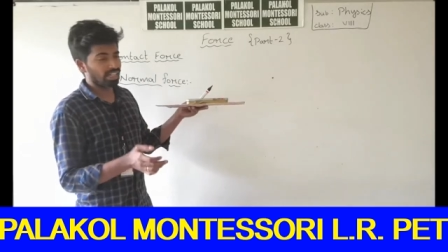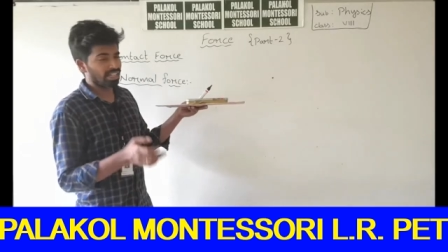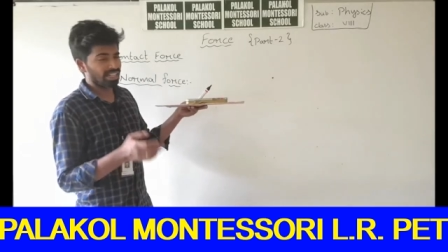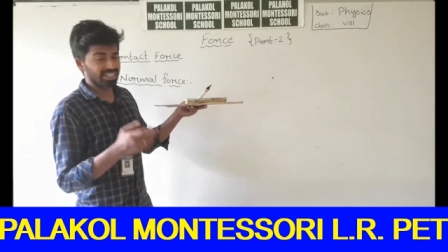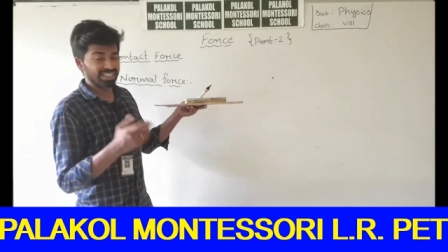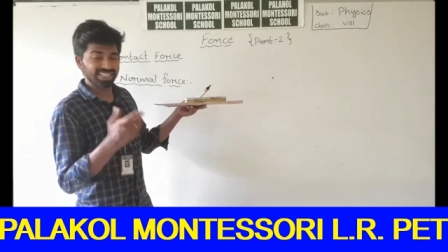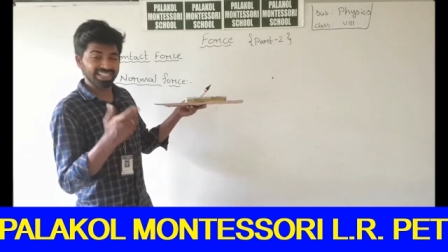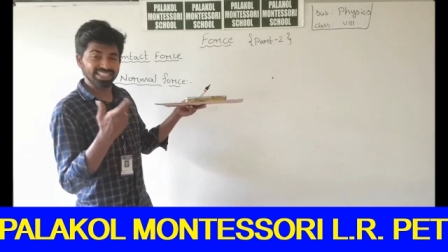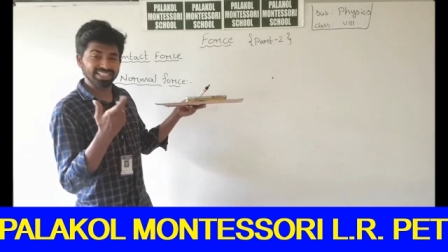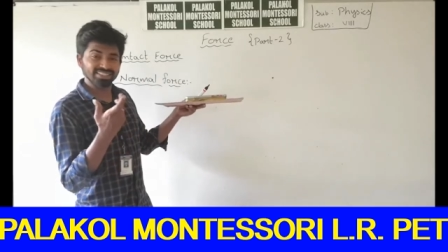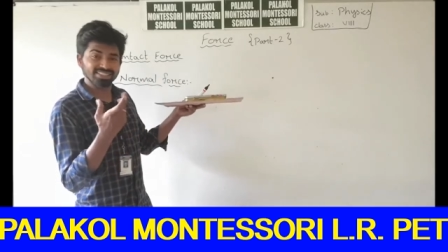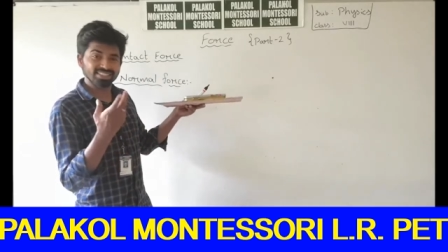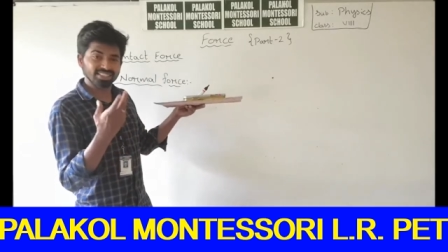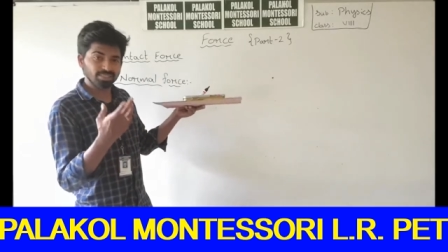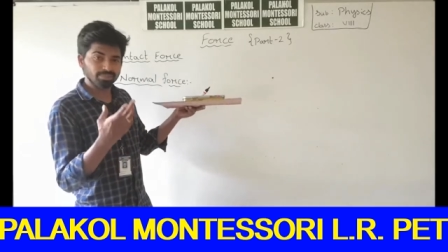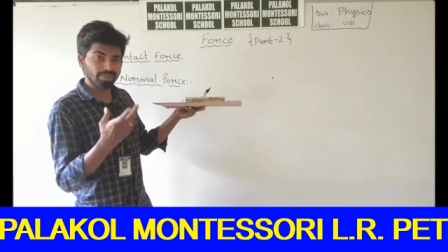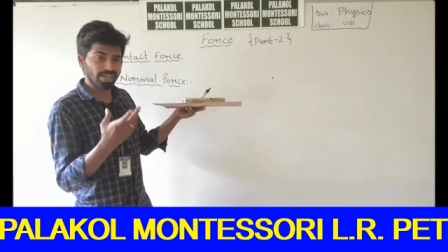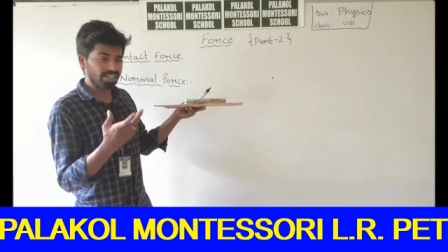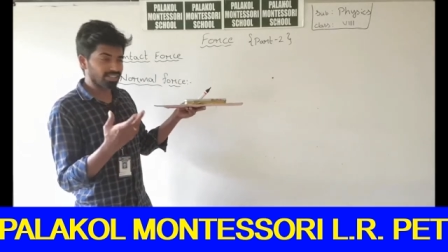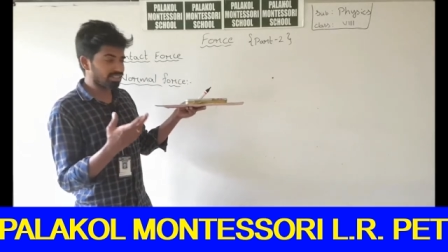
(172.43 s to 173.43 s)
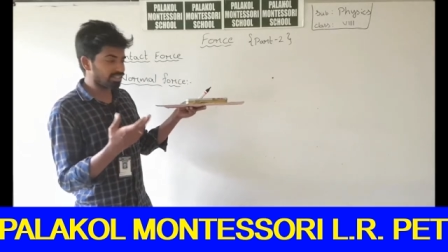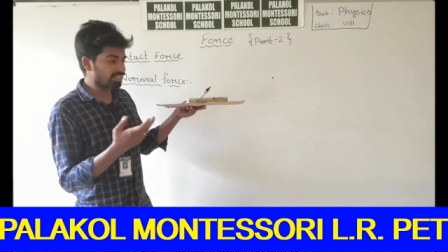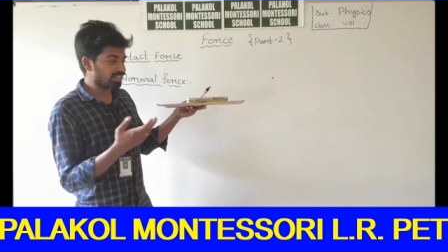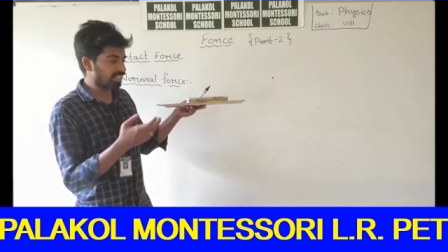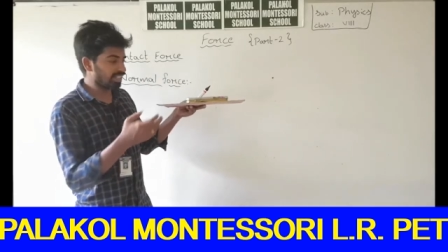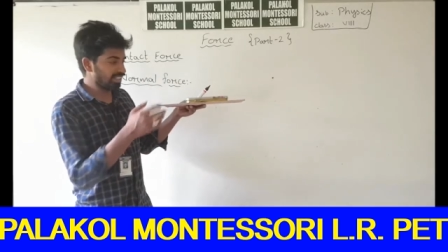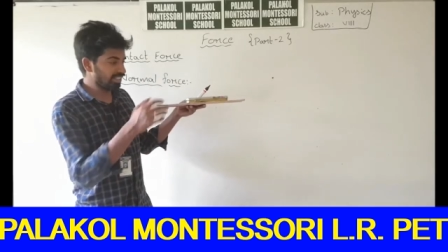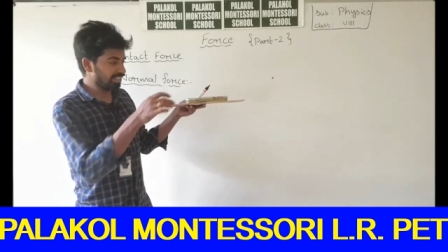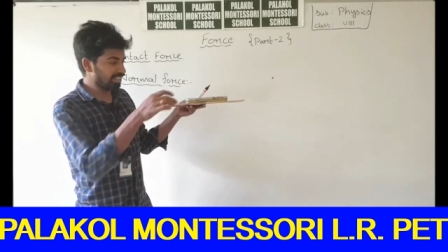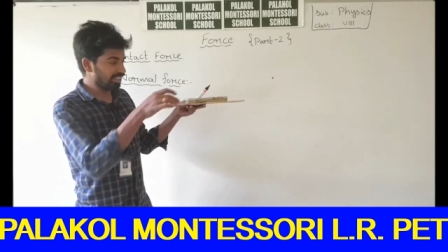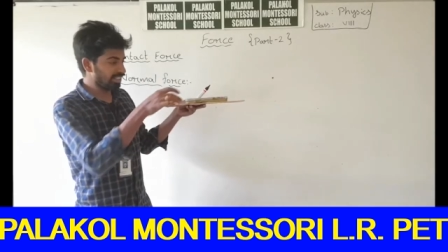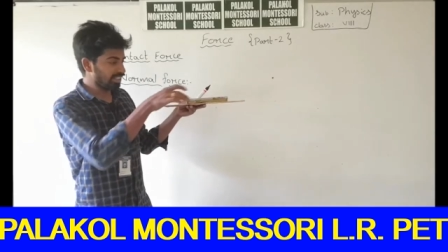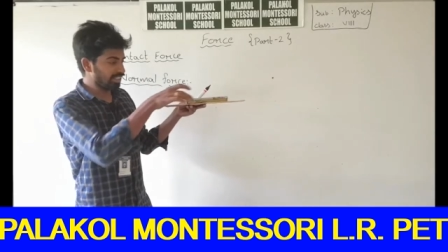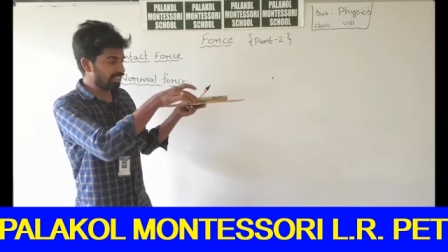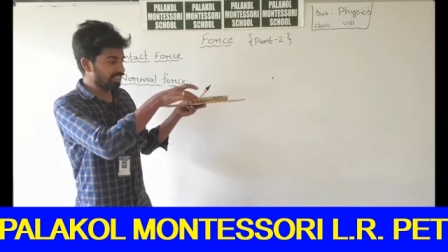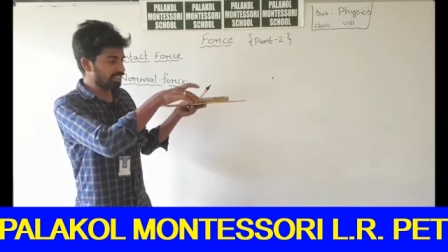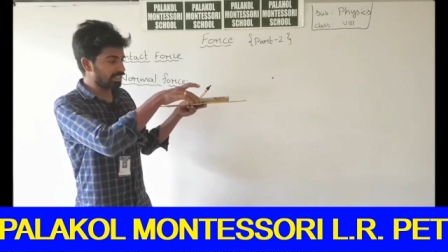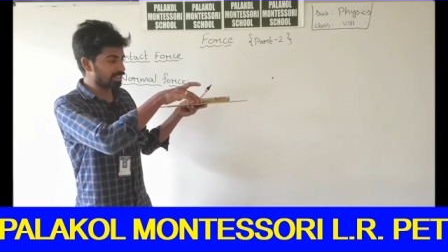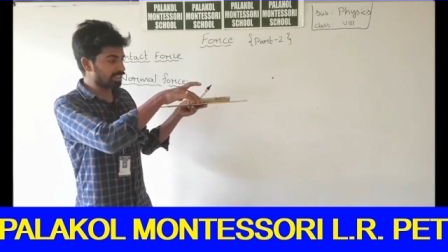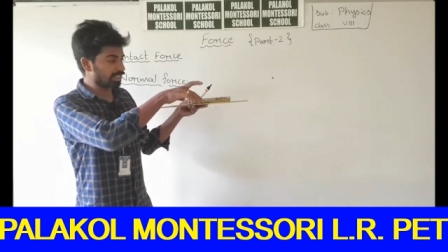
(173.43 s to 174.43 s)
Let us imagine that
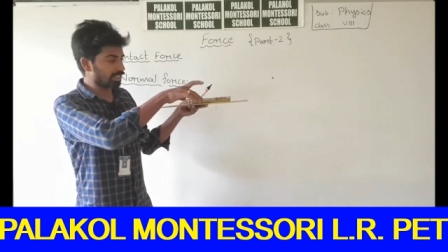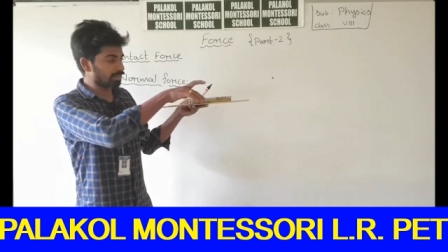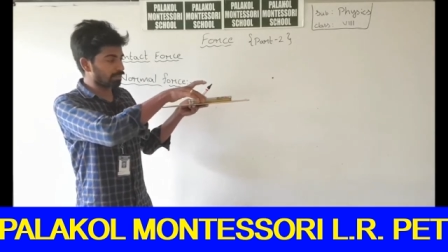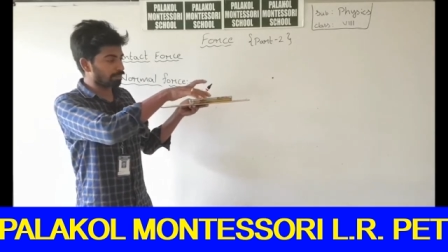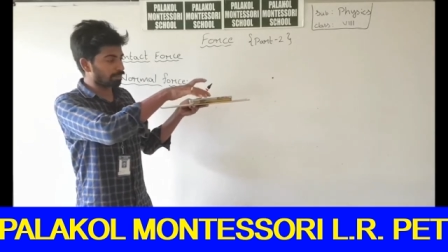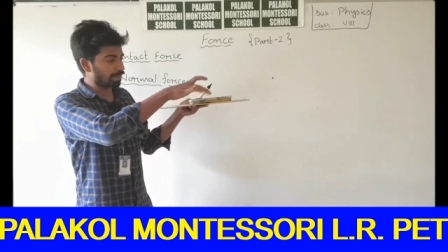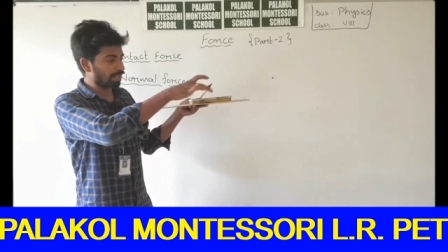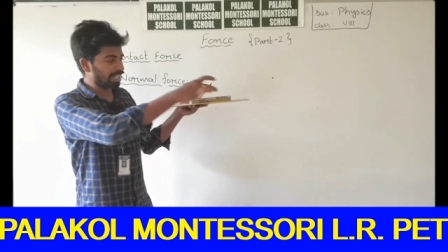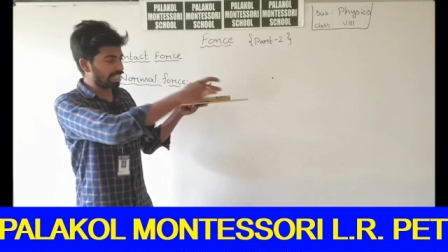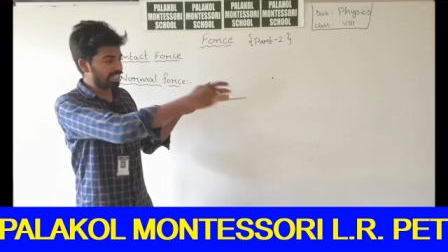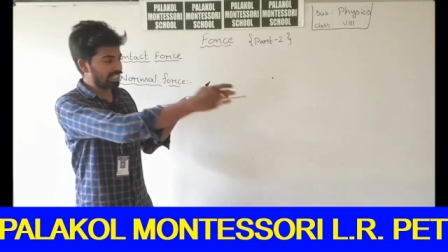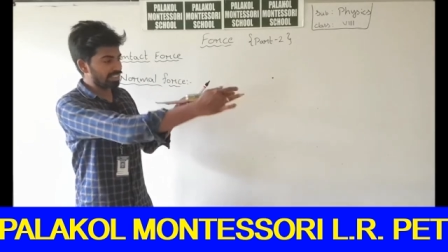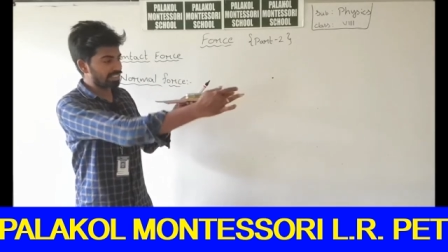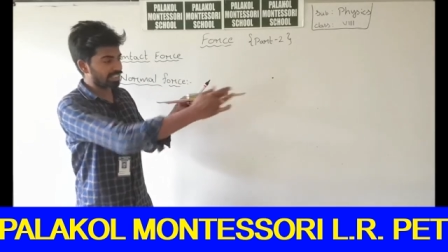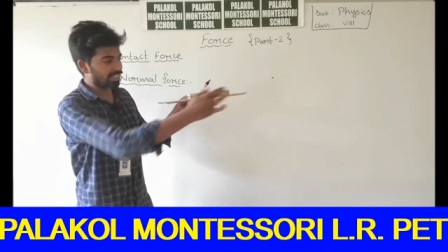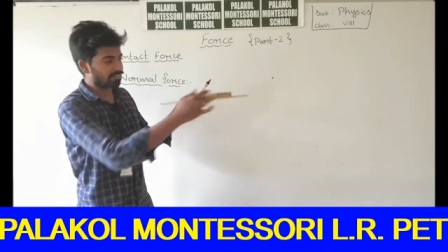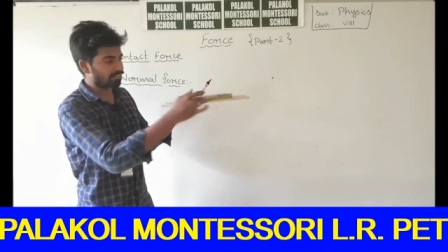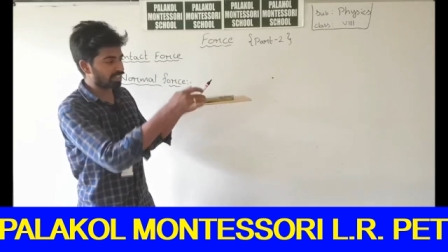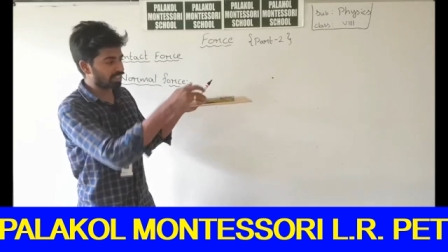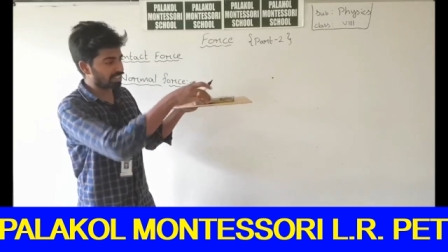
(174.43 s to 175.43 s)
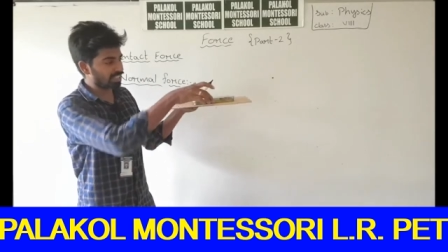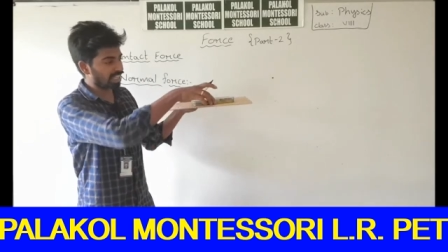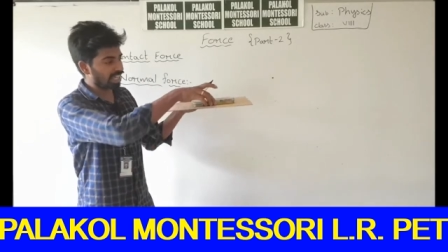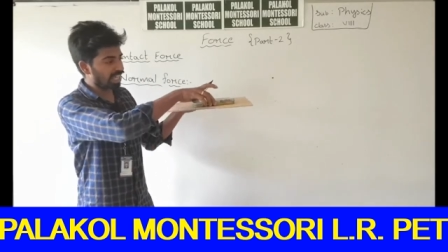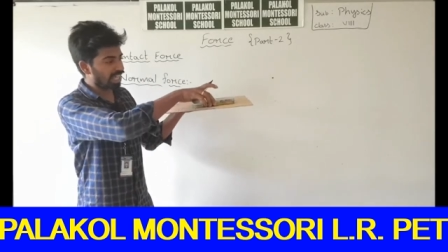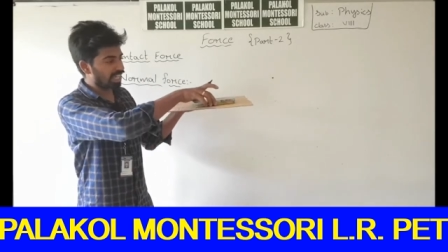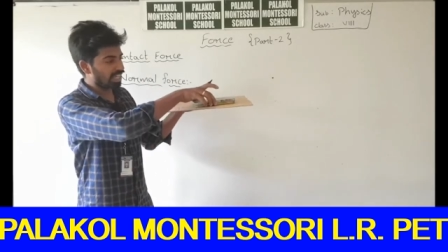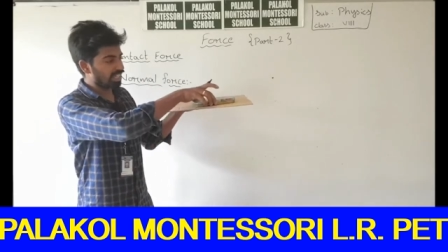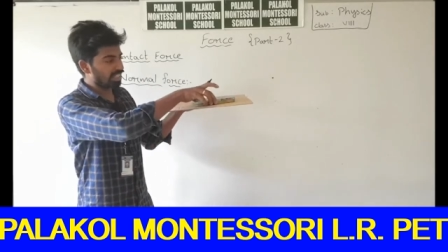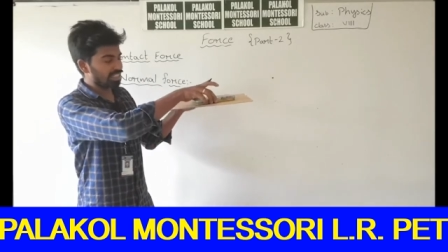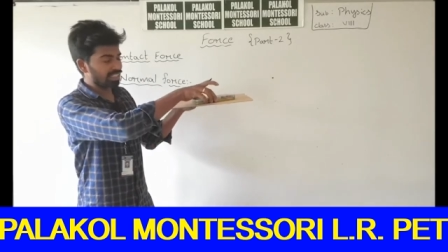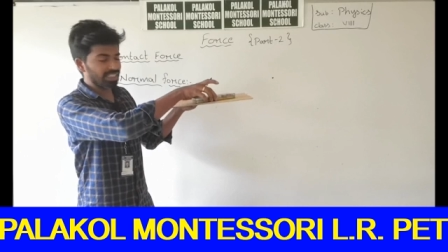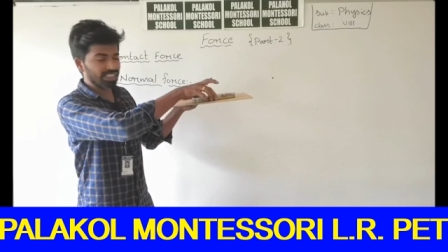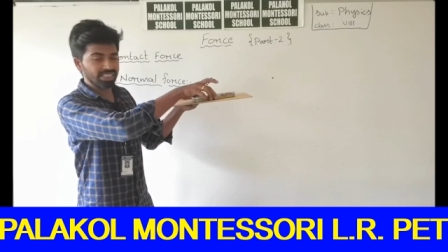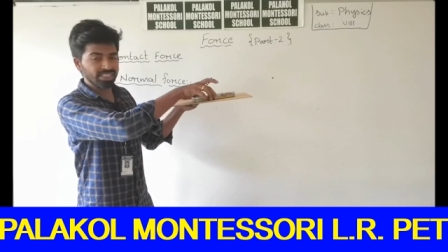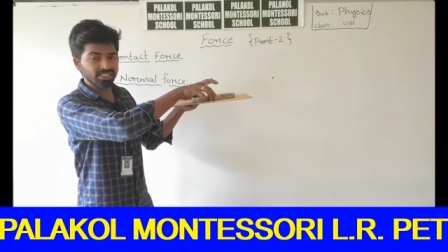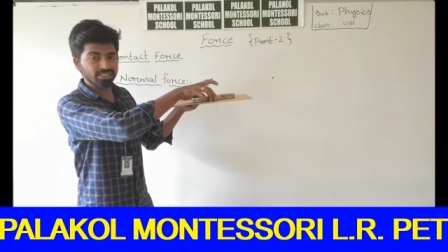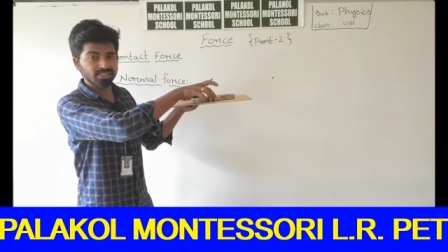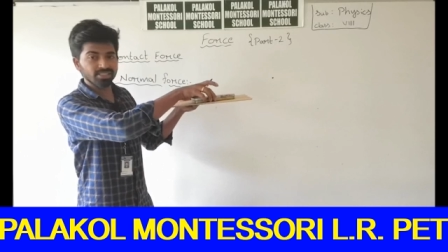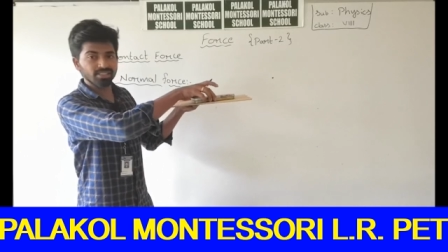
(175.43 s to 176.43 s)
this plane surface
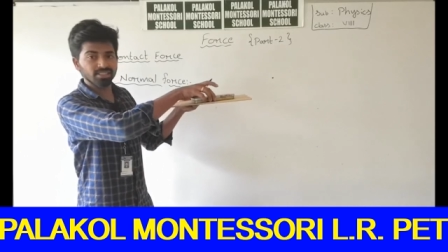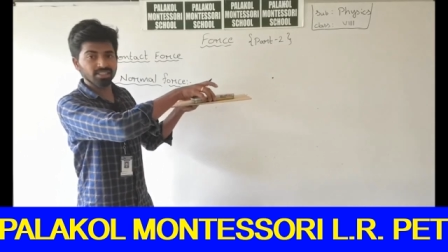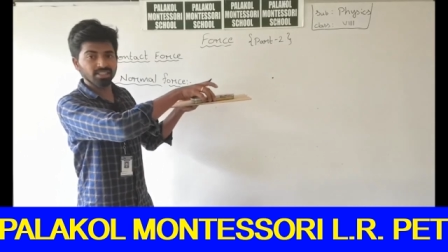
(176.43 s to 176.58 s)
is